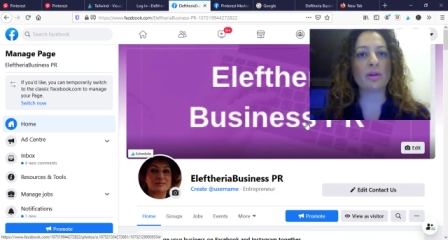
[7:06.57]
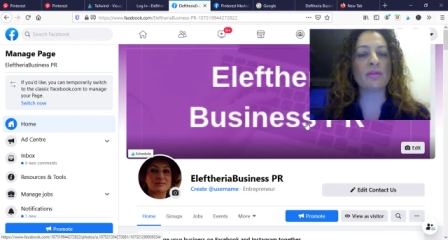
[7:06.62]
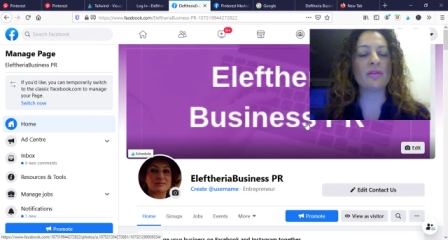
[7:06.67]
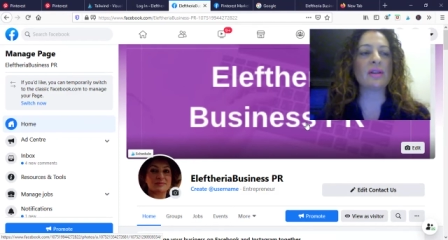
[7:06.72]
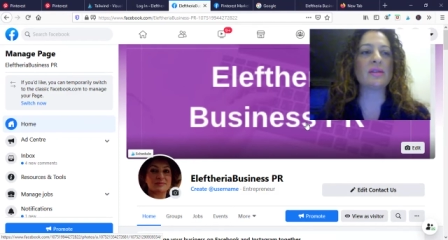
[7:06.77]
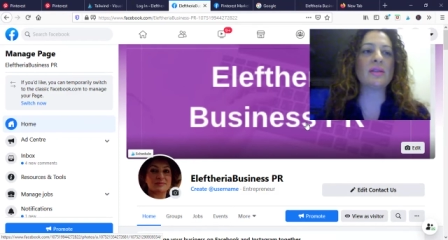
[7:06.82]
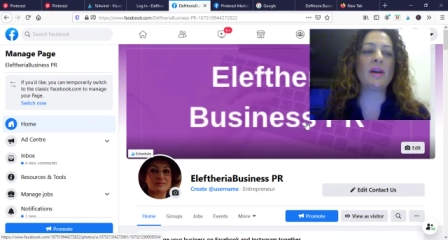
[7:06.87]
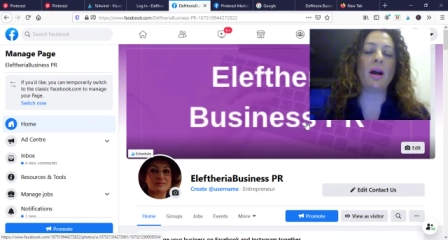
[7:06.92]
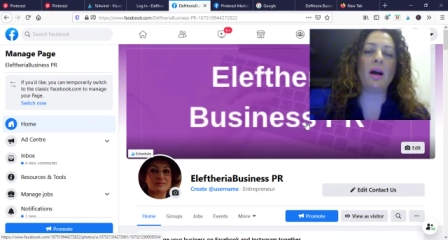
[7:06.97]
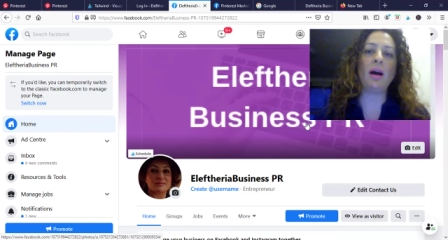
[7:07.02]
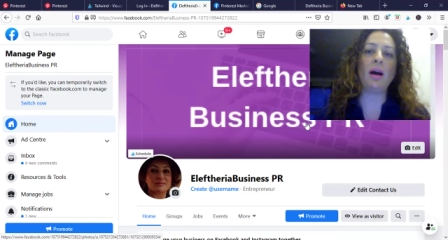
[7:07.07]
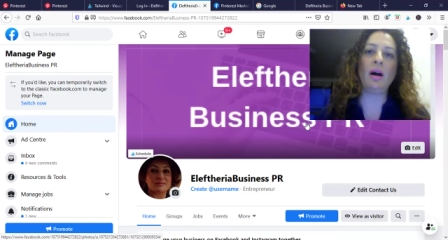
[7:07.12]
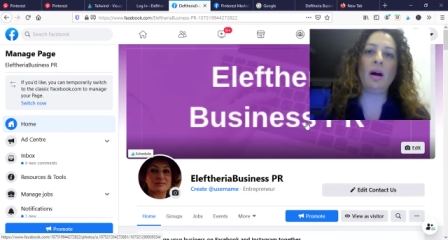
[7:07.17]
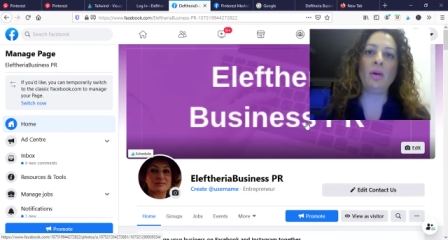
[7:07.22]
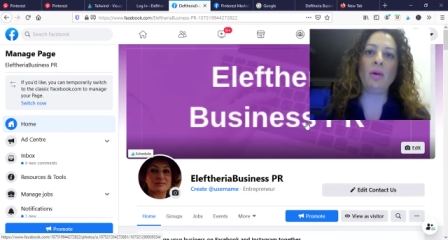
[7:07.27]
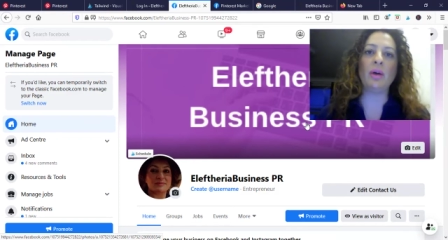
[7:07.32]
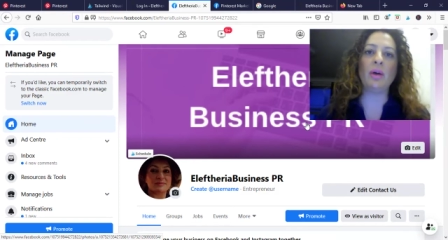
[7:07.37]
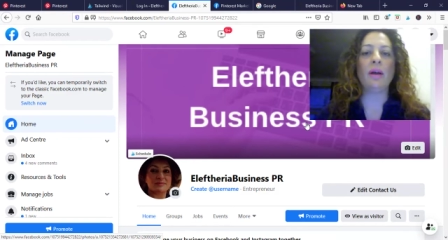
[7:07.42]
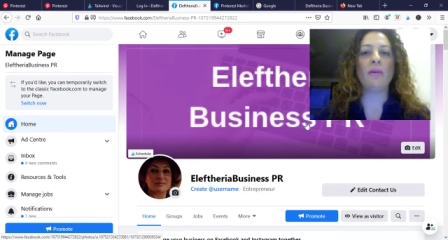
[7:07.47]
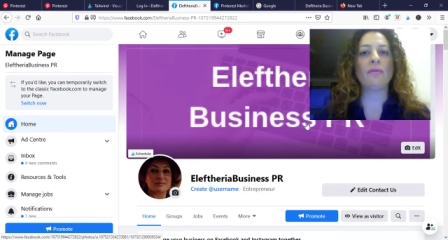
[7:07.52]
They say, oh,
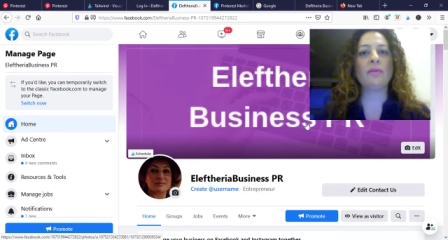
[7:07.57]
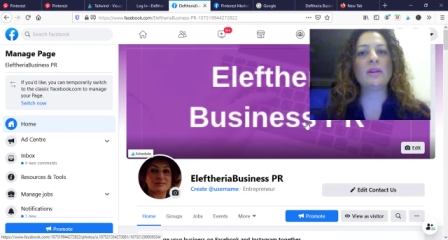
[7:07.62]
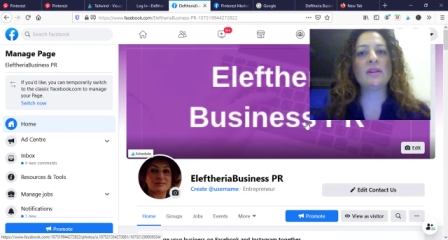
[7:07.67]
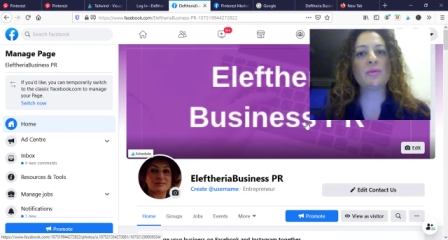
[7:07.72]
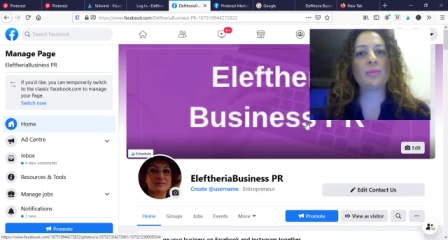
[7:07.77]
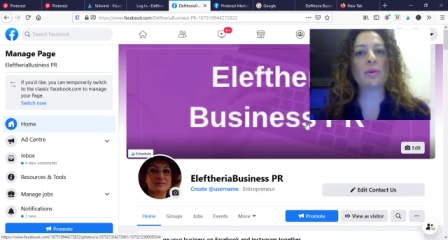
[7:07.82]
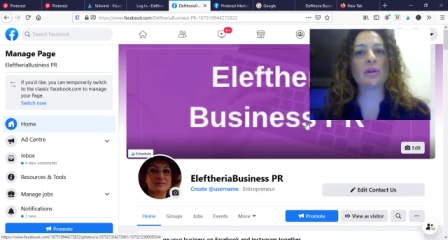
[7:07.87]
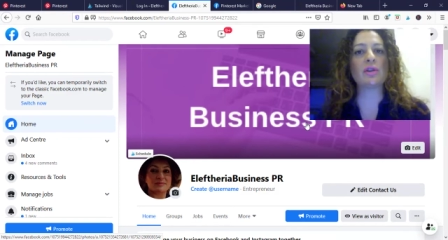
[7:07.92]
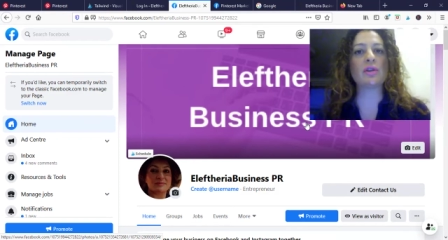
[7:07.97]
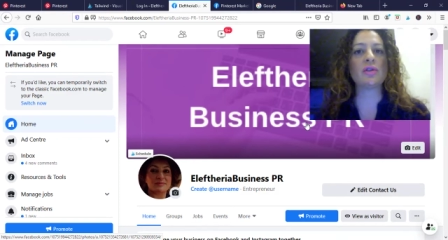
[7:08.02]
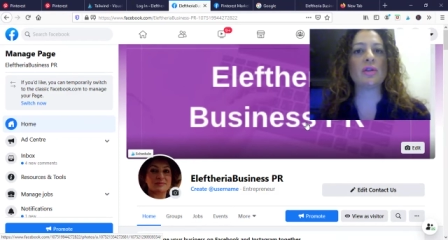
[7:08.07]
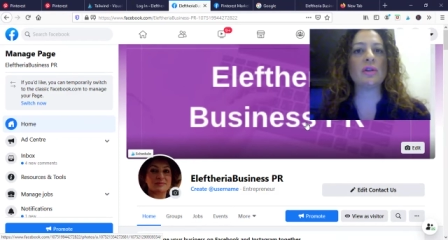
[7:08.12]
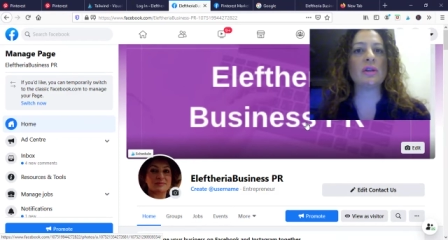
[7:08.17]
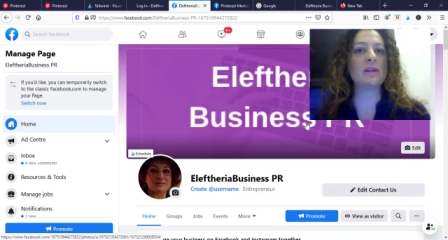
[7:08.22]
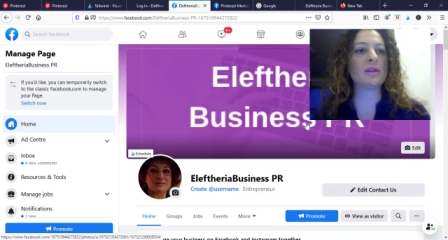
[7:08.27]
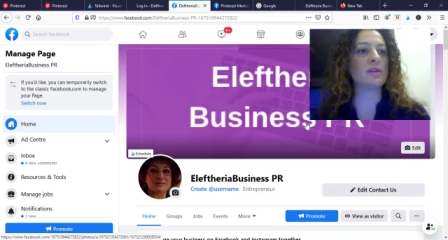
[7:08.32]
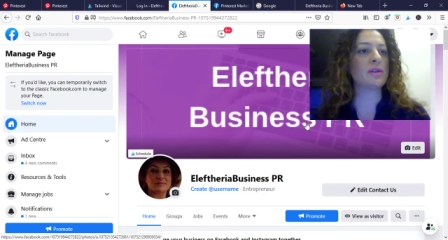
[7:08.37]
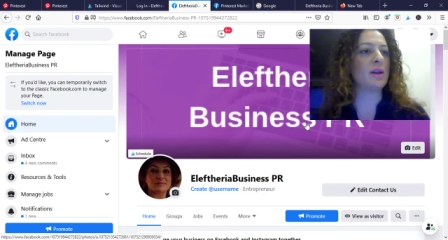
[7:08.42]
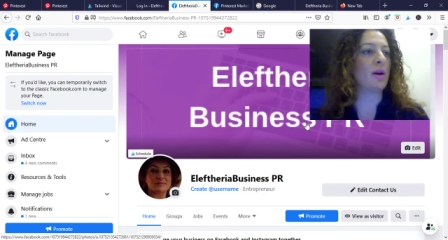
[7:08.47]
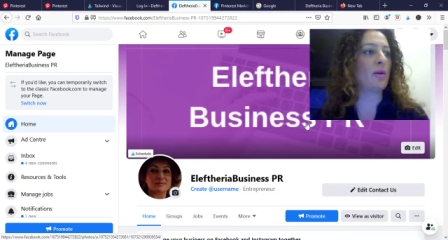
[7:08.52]
this person
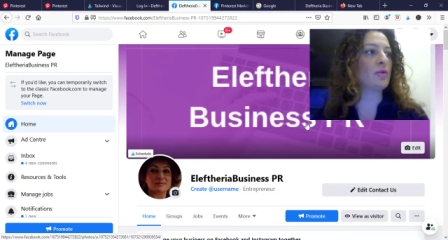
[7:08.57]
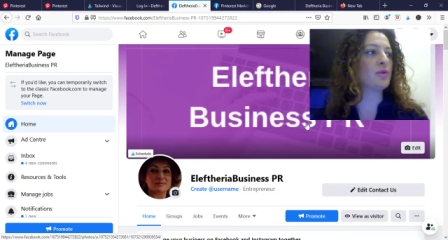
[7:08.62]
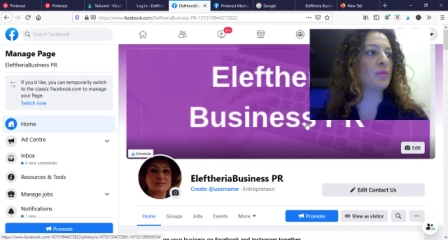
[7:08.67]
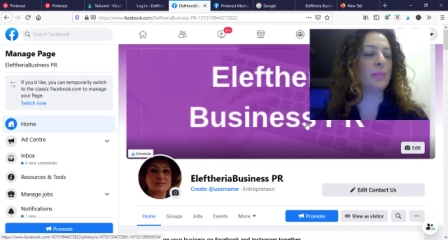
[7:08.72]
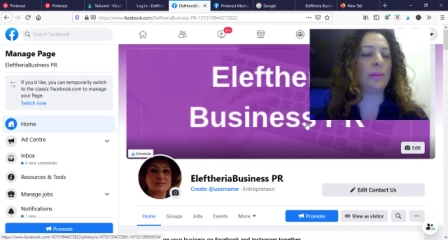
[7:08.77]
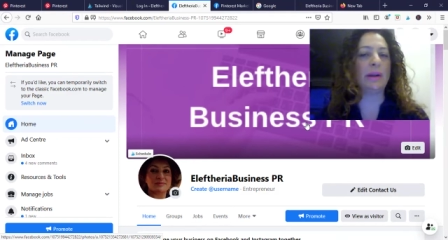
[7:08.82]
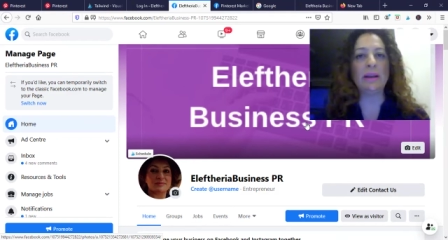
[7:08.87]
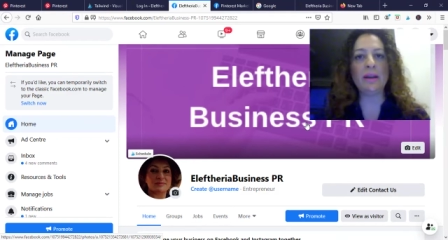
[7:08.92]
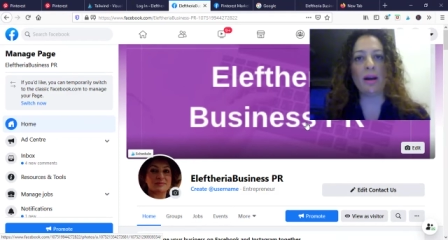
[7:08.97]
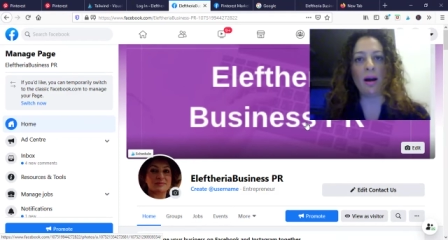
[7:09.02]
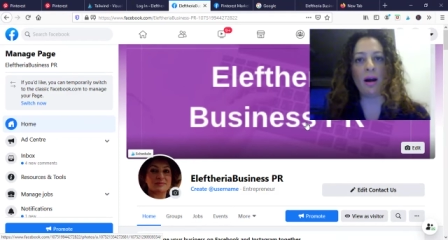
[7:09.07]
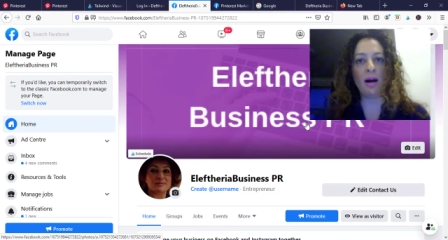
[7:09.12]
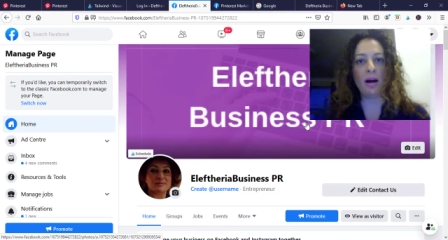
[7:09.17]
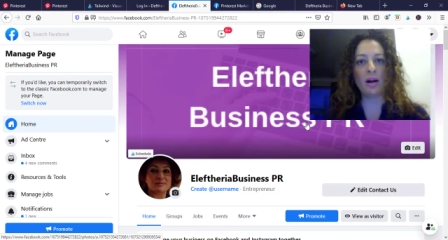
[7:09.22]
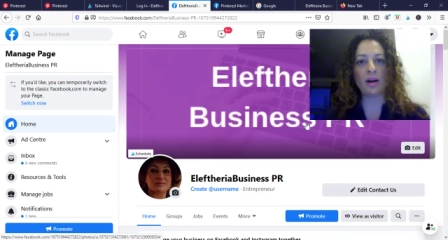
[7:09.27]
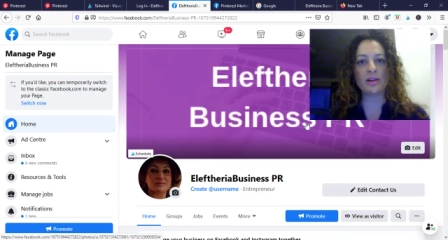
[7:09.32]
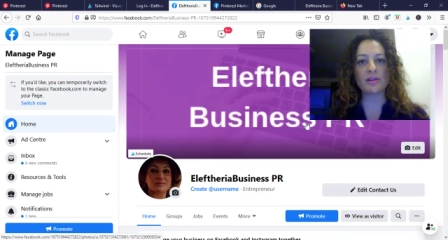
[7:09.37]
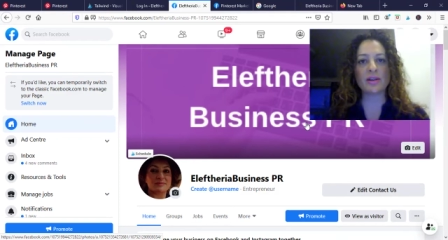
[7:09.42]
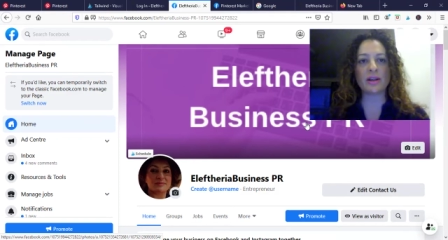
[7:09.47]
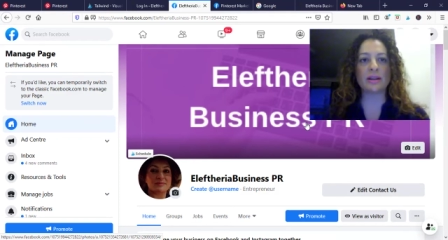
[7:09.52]
knows
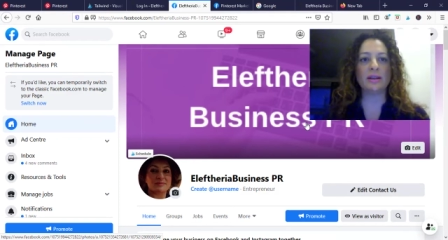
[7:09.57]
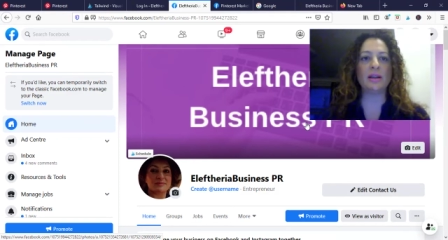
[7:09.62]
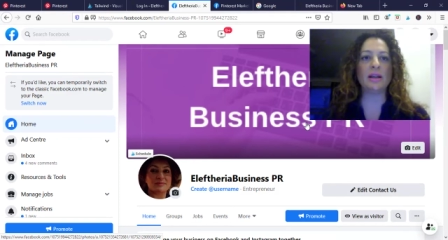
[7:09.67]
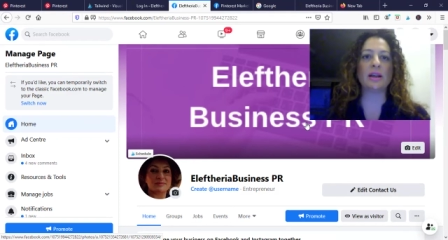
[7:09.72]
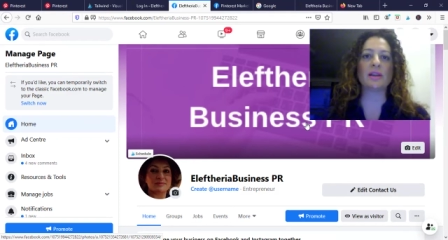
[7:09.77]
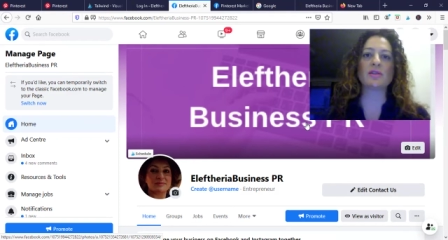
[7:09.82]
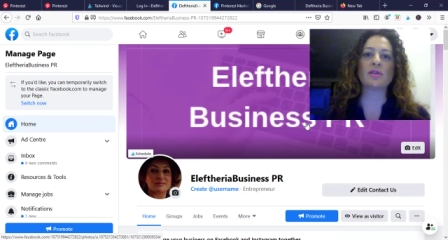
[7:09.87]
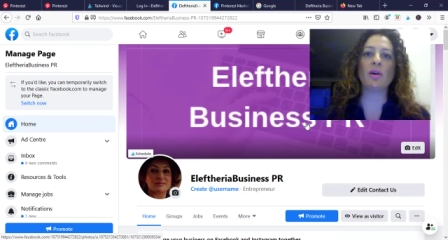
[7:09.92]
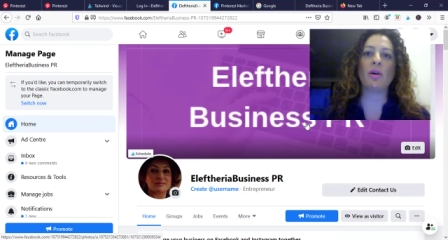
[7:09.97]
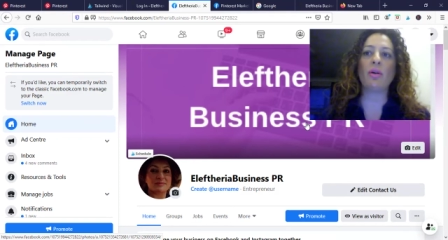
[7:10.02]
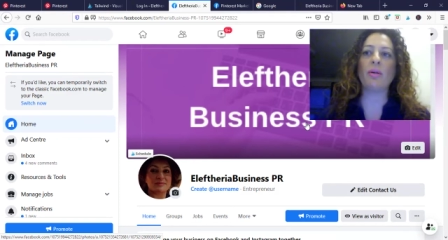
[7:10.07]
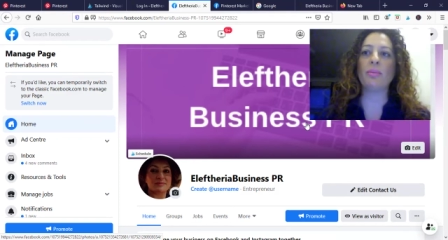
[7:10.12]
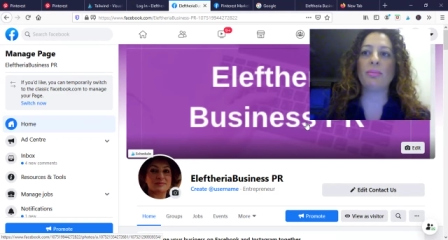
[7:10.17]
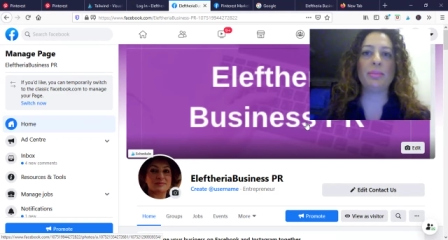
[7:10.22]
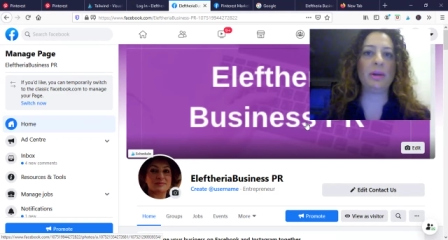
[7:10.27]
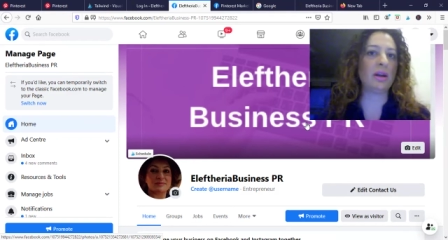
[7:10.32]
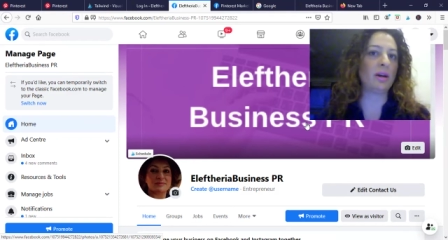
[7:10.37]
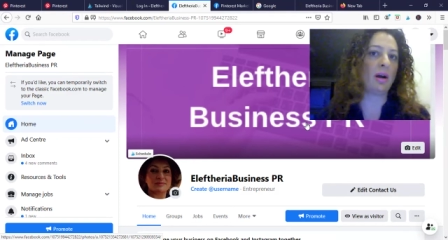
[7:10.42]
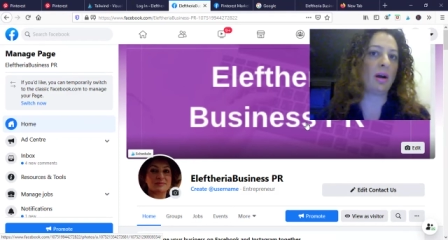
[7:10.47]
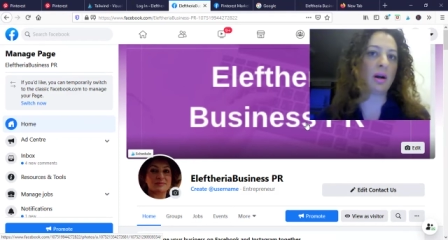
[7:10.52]
PR techniques or
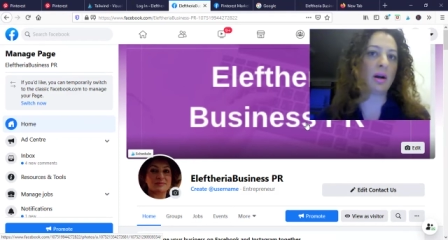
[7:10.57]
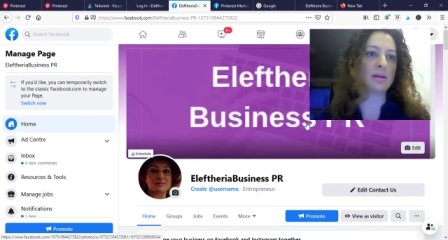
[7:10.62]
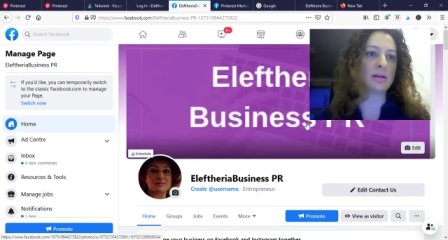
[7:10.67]
PR